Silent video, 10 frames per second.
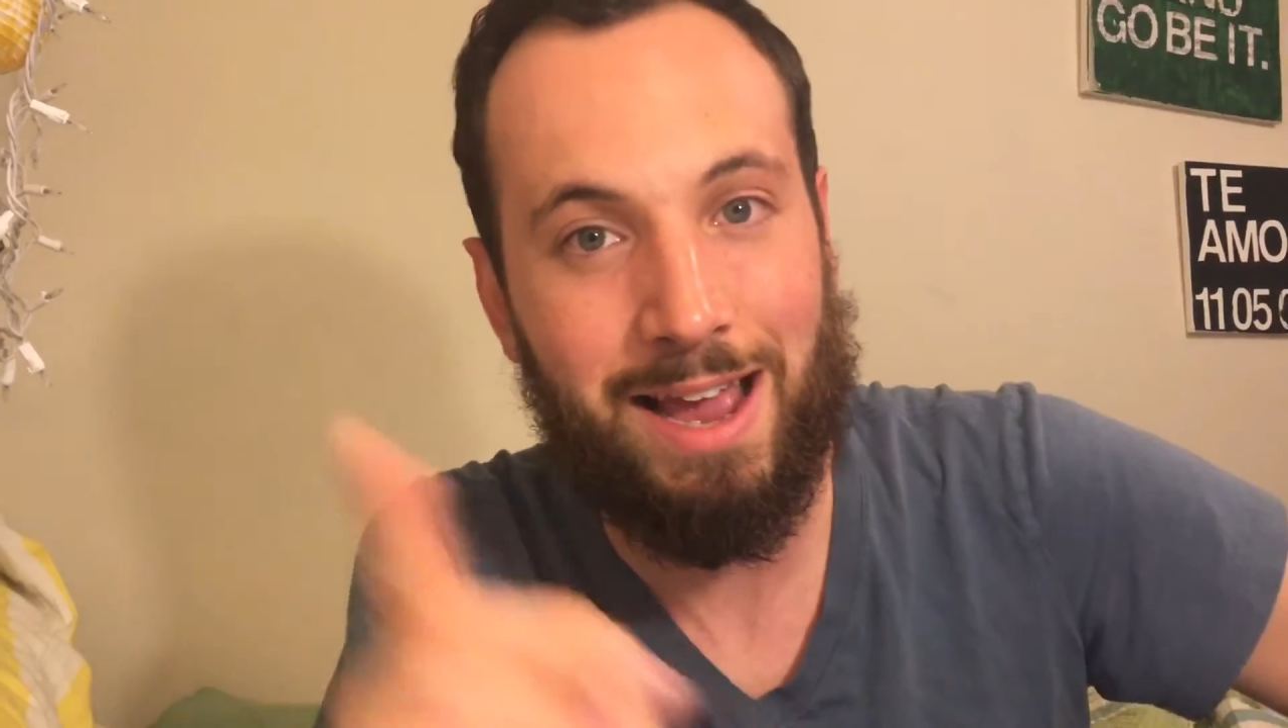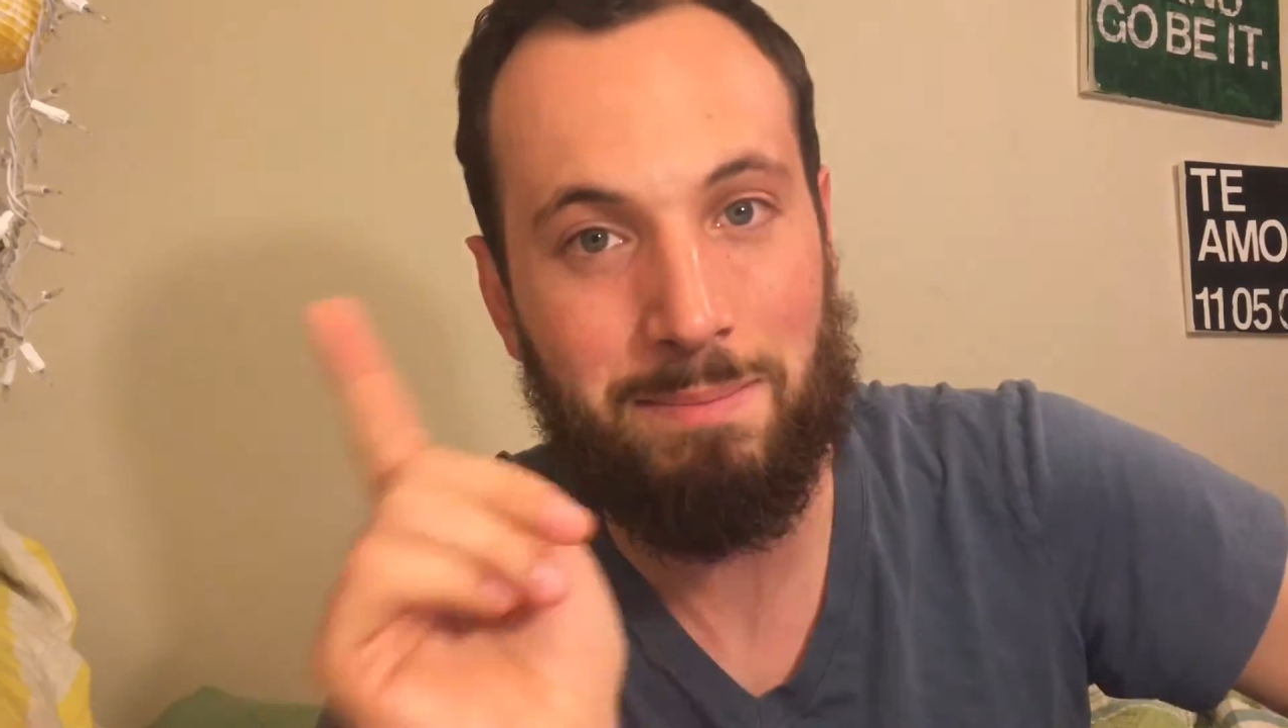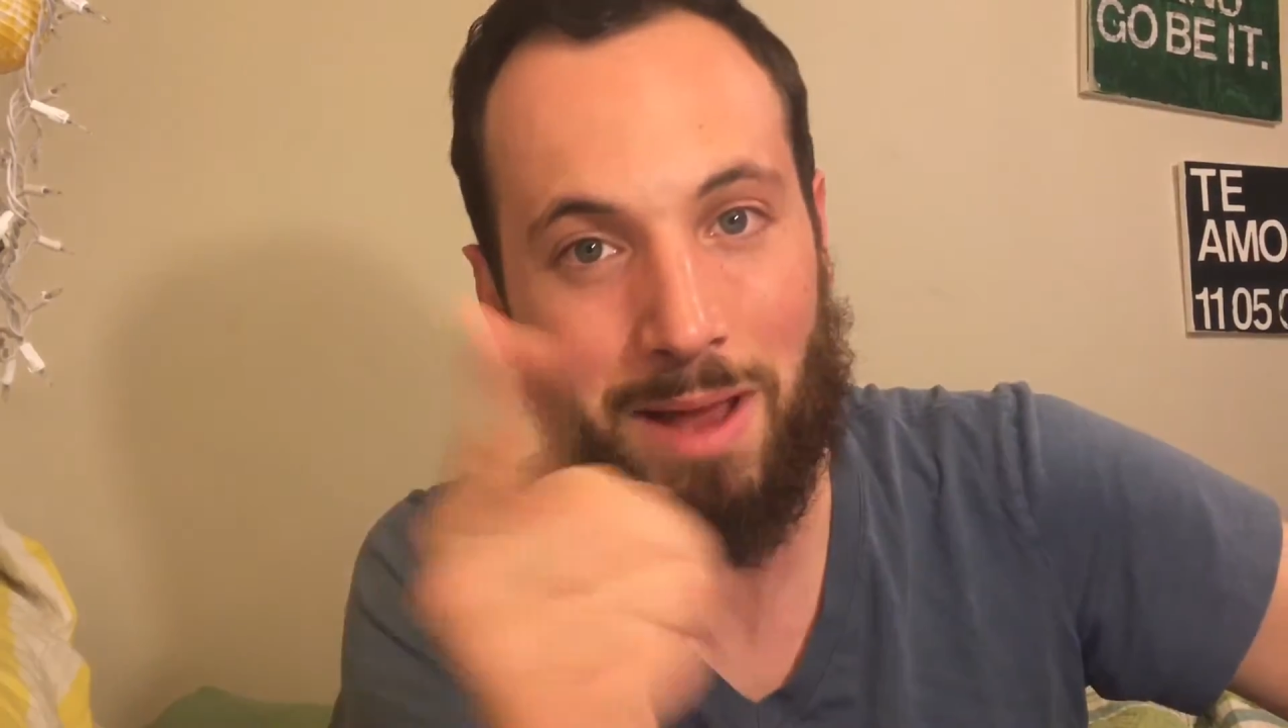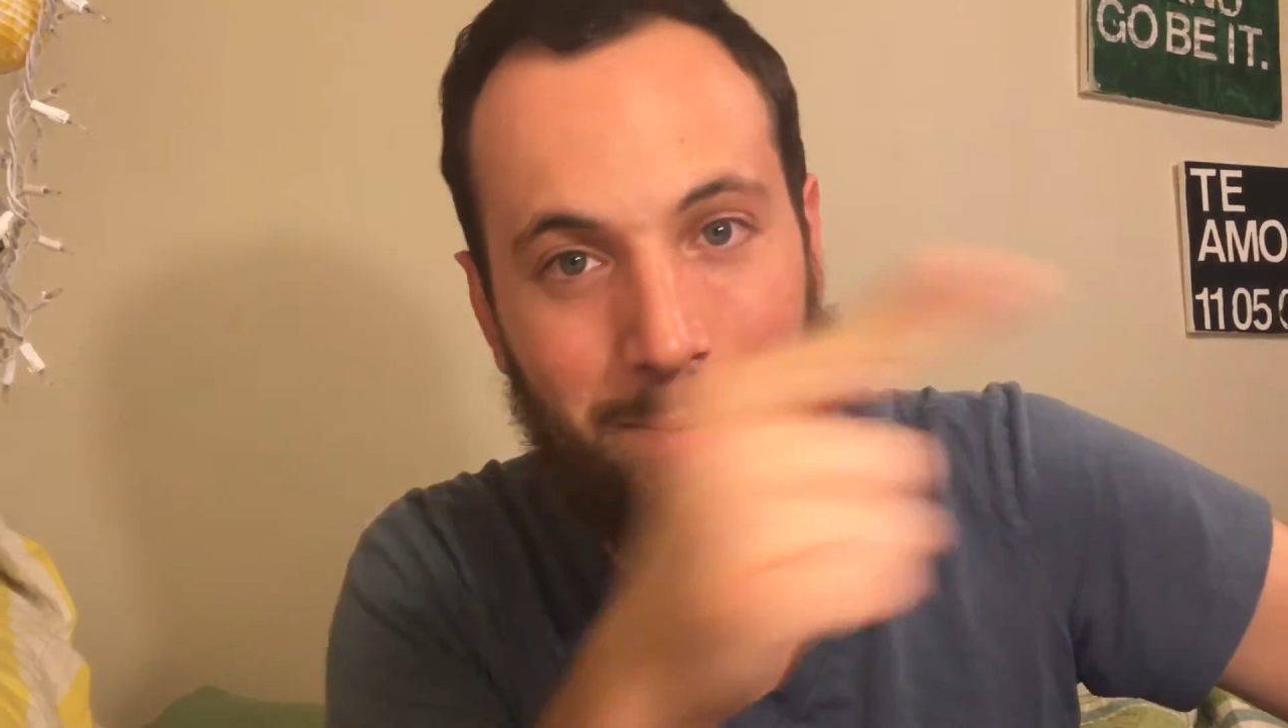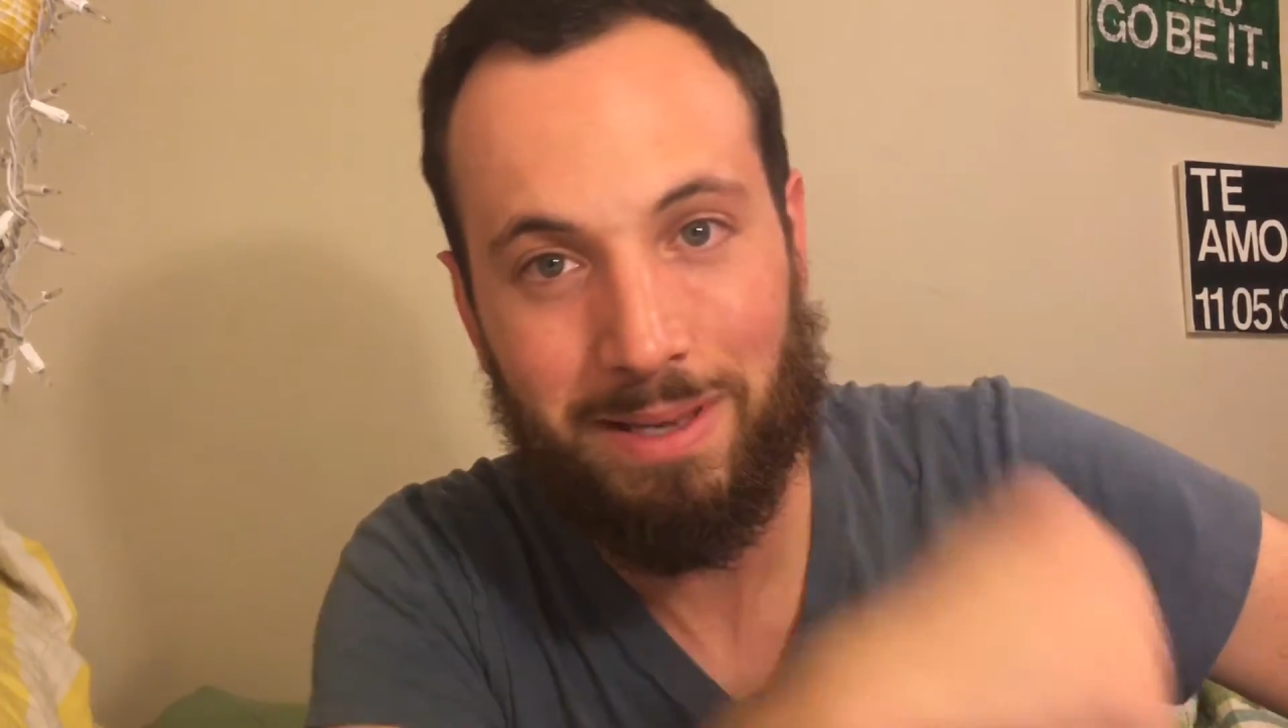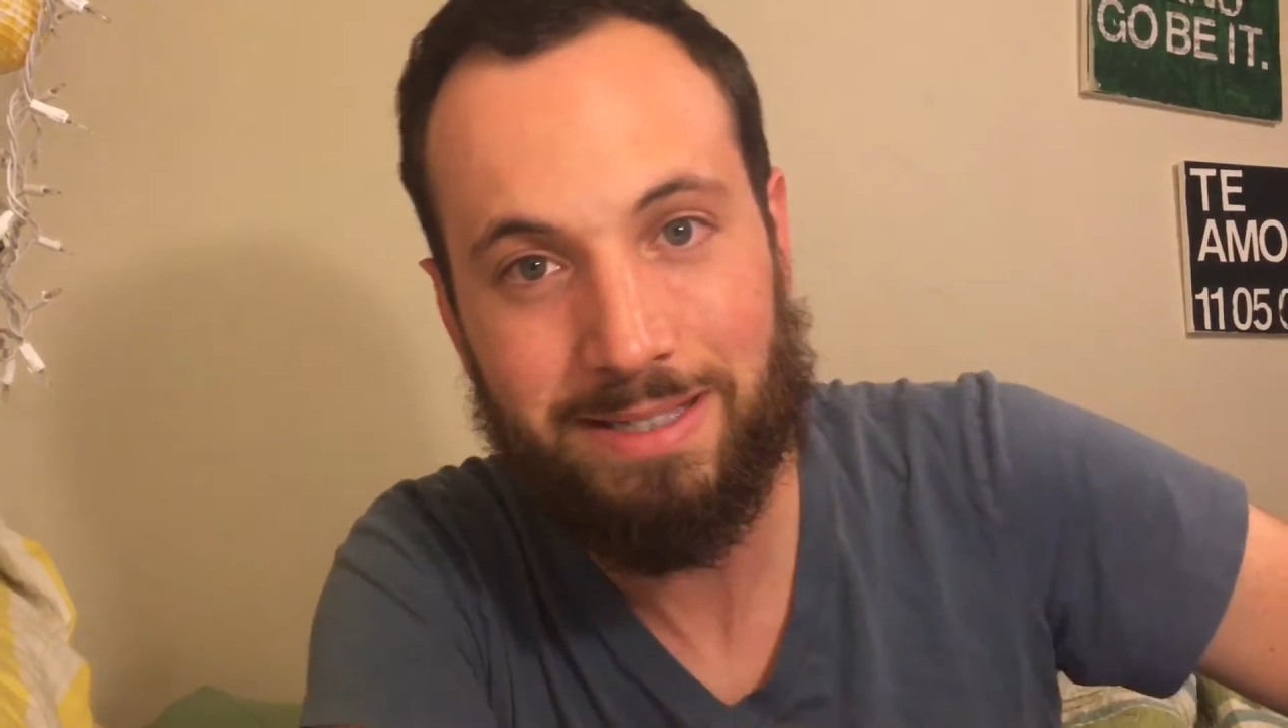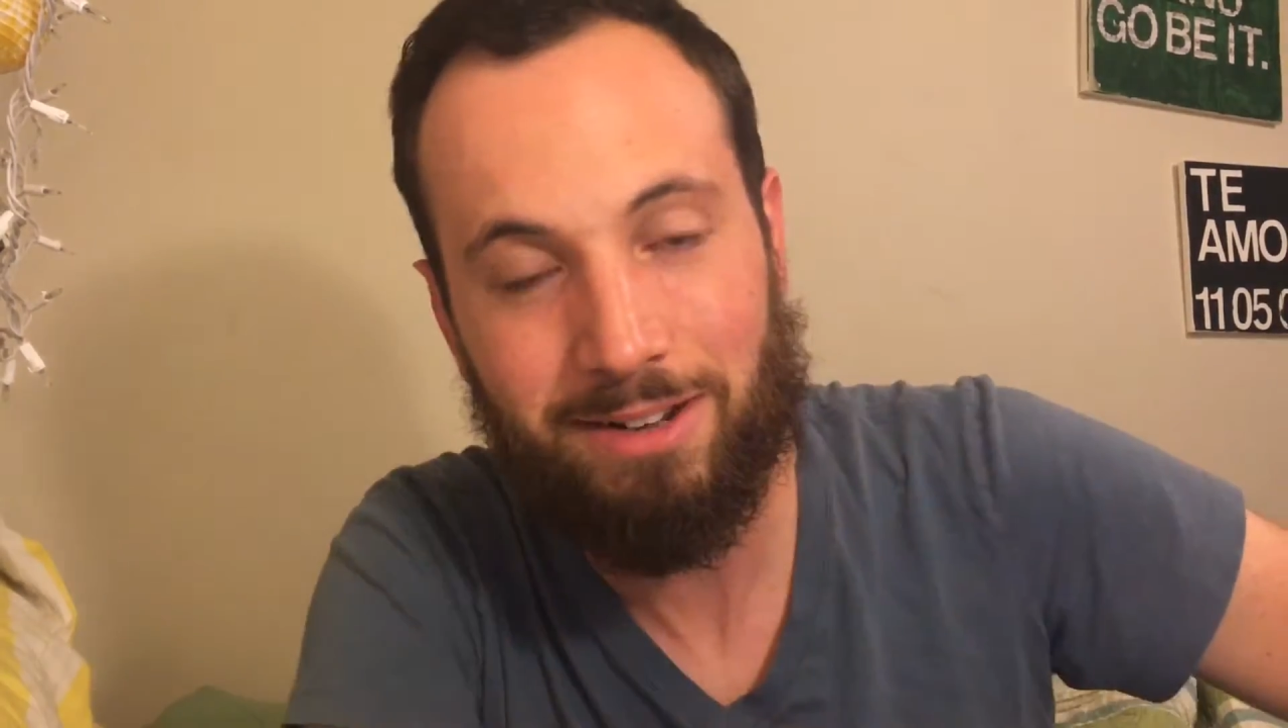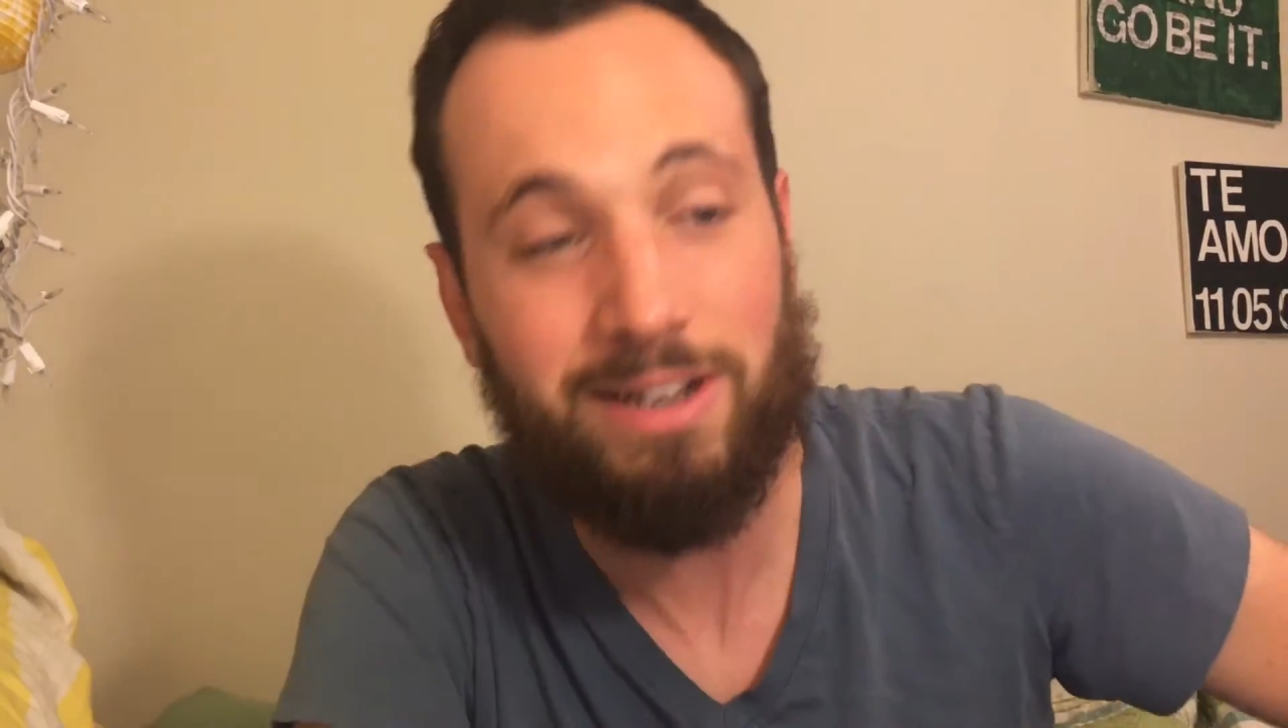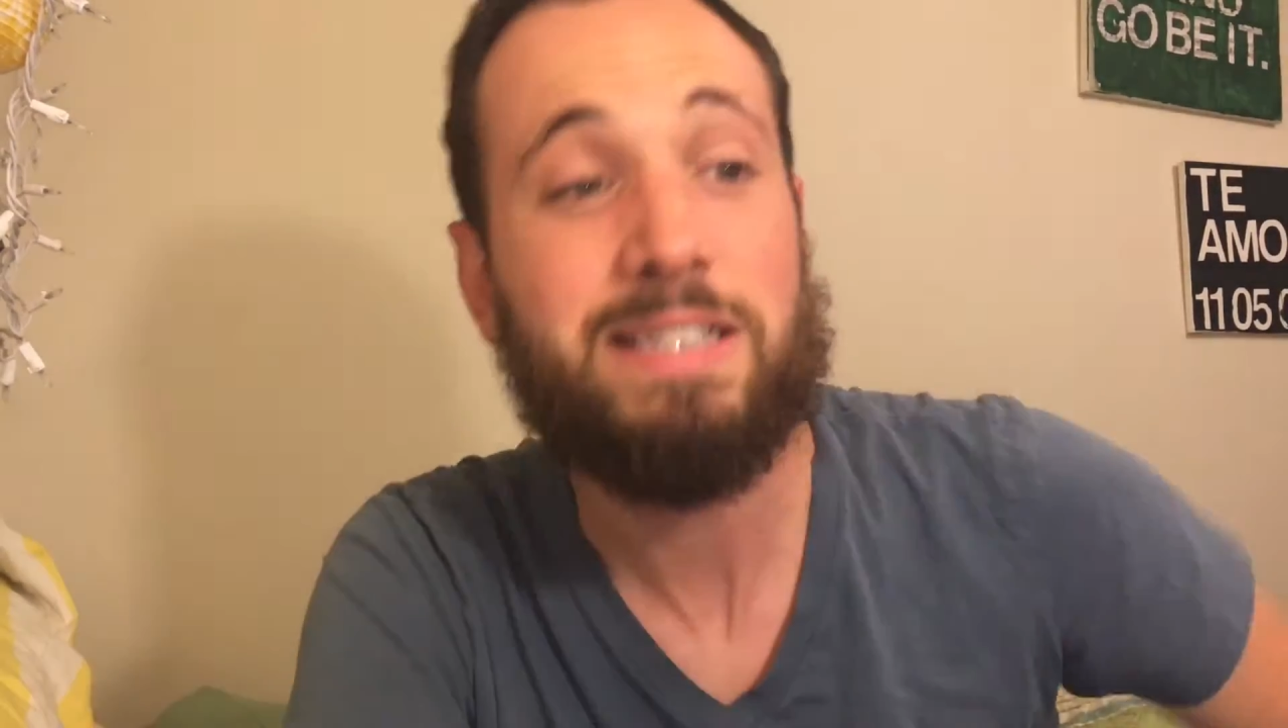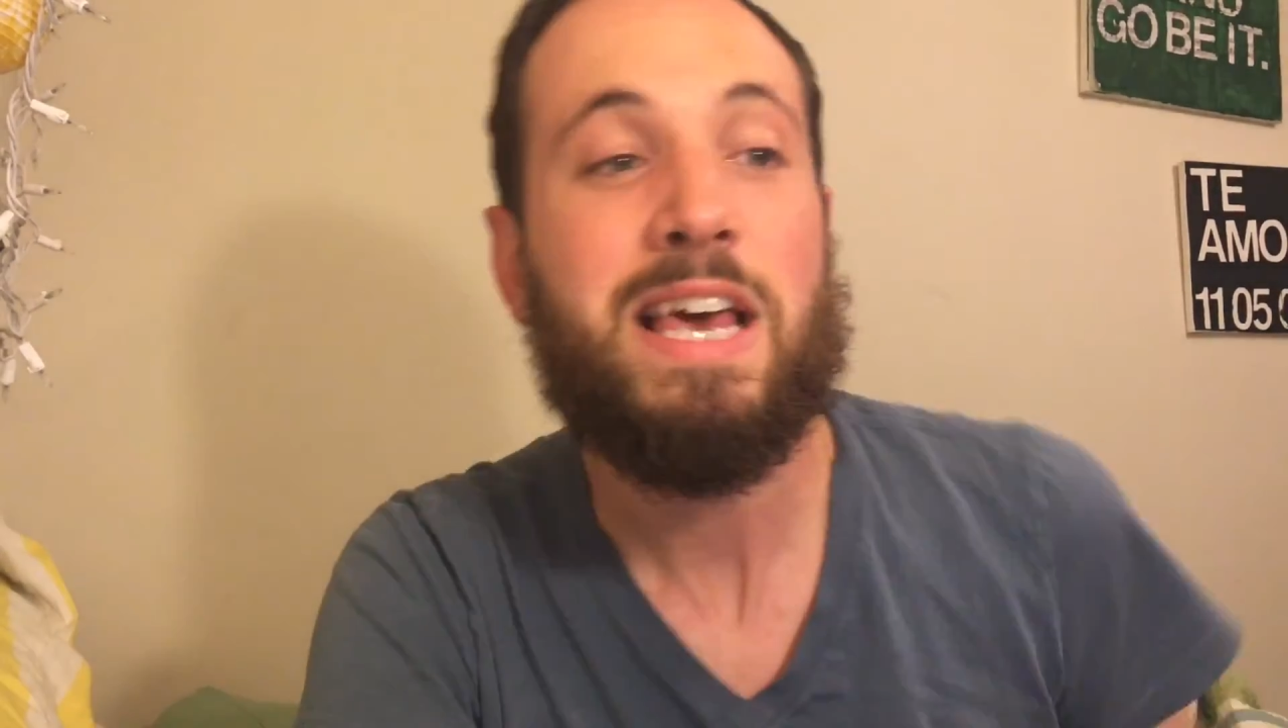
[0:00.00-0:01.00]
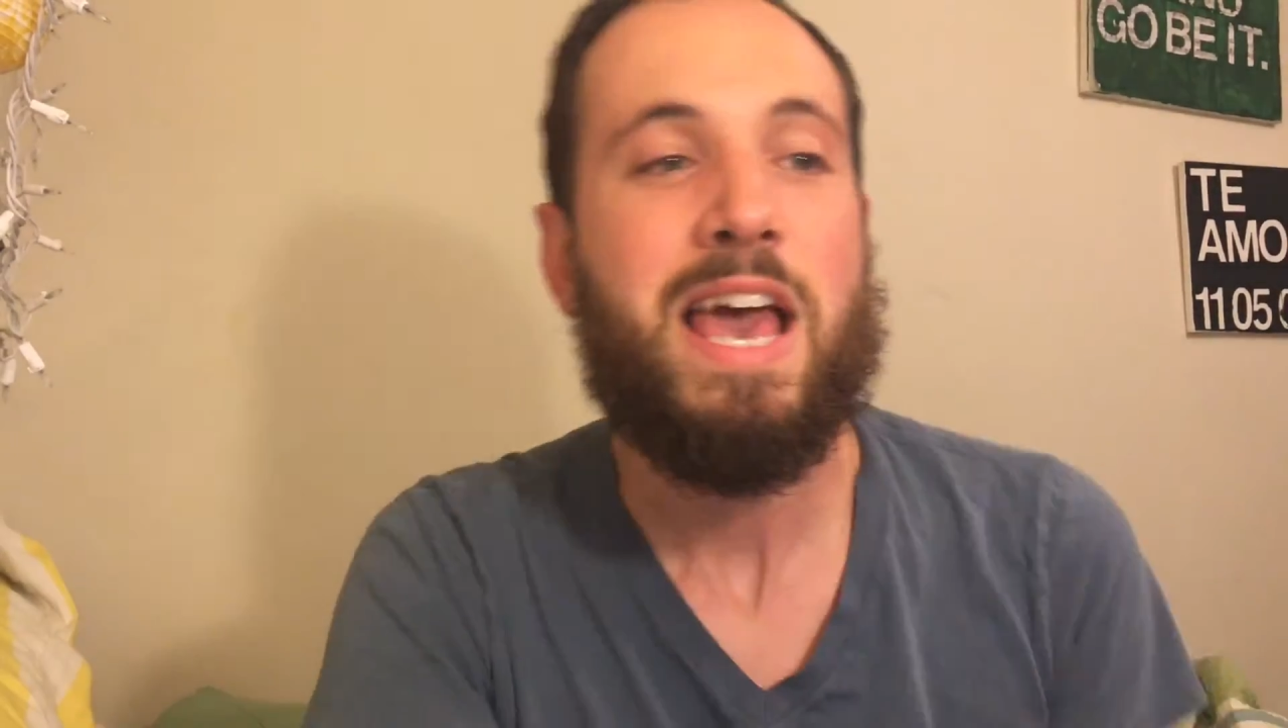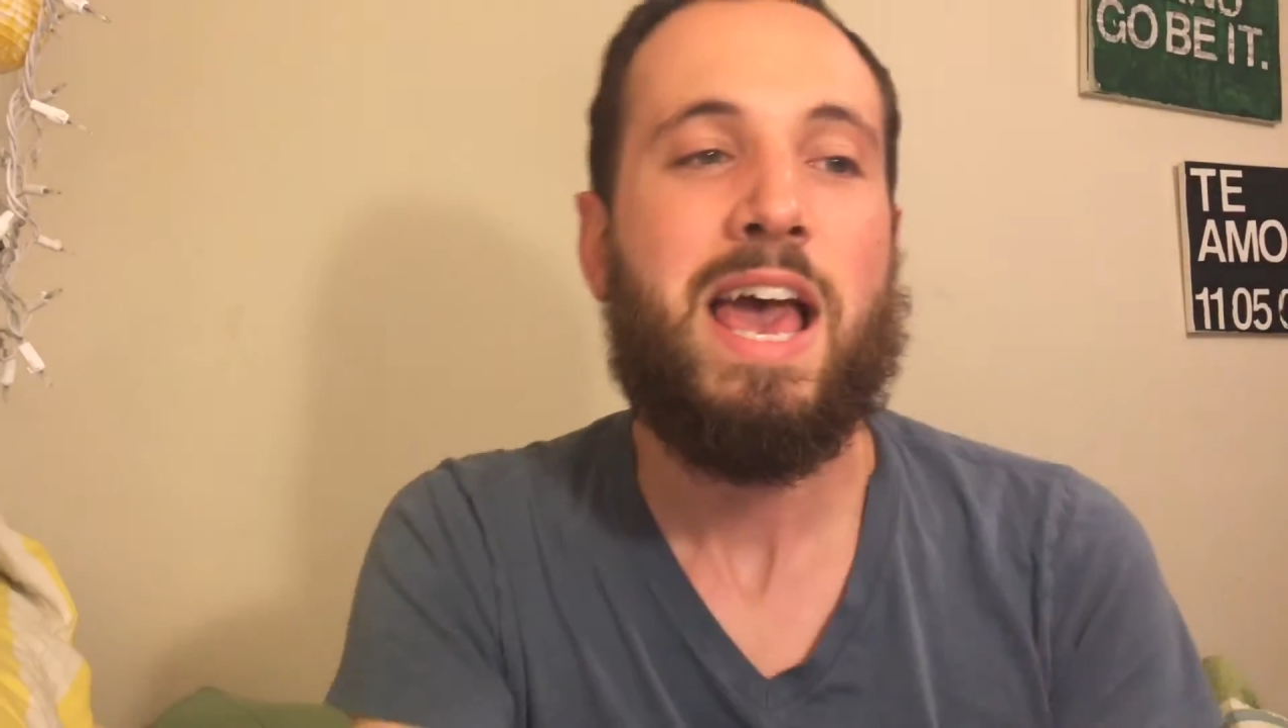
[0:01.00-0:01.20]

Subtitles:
I am not being serious.